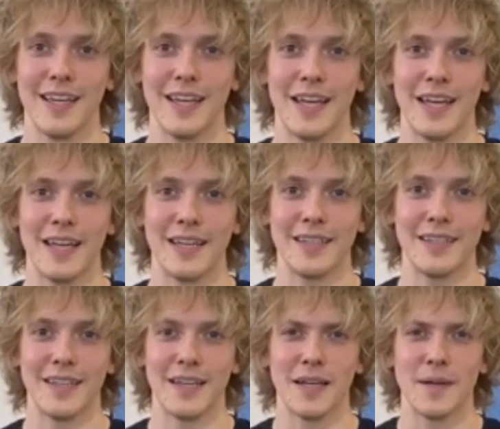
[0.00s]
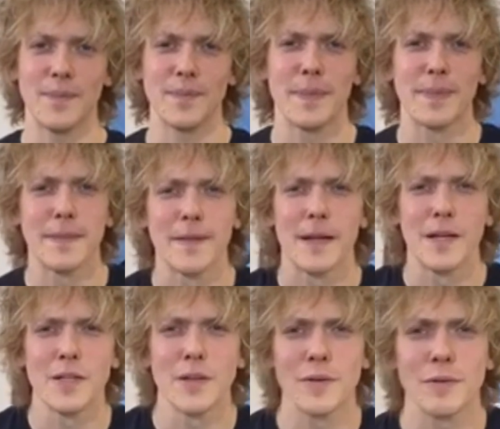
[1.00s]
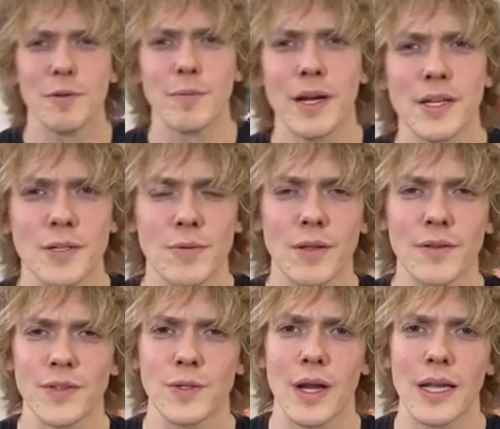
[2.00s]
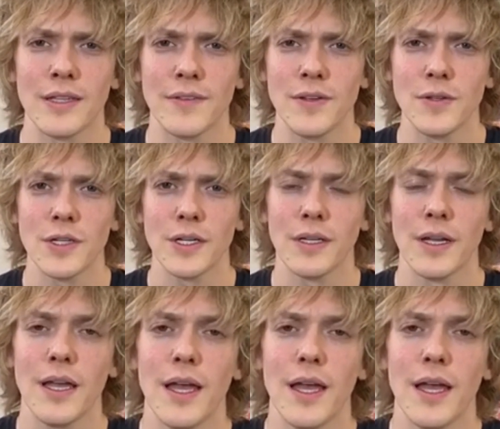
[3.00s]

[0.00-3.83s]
And are you going to reprise your role of Strat in the future?